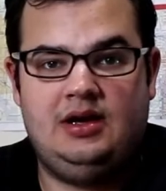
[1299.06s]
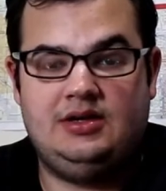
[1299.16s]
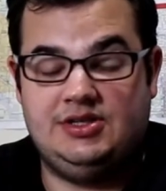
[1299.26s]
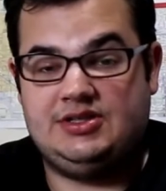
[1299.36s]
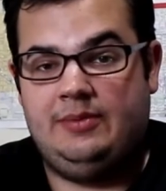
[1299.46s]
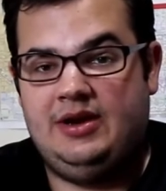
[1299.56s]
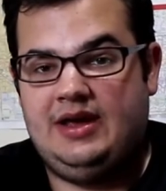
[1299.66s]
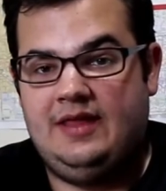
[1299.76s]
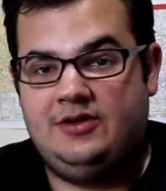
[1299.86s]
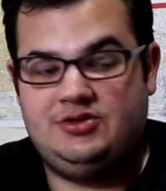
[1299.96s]
just coming
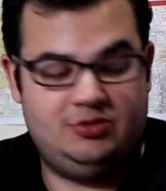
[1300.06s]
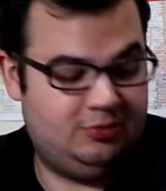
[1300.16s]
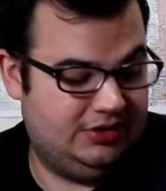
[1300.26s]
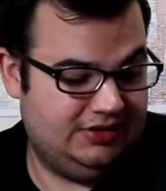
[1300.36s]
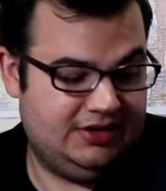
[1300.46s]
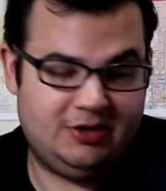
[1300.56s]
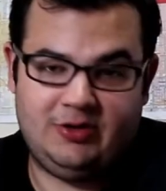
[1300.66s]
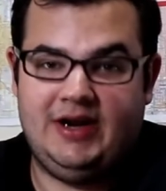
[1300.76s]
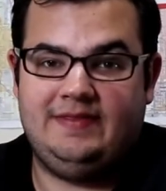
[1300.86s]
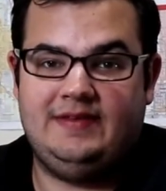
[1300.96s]
together to really
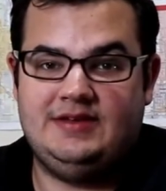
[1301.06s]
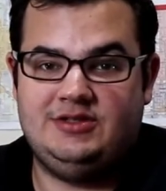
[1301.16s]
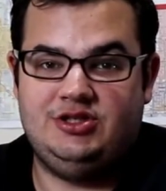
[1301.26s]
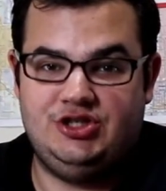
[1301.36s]
create this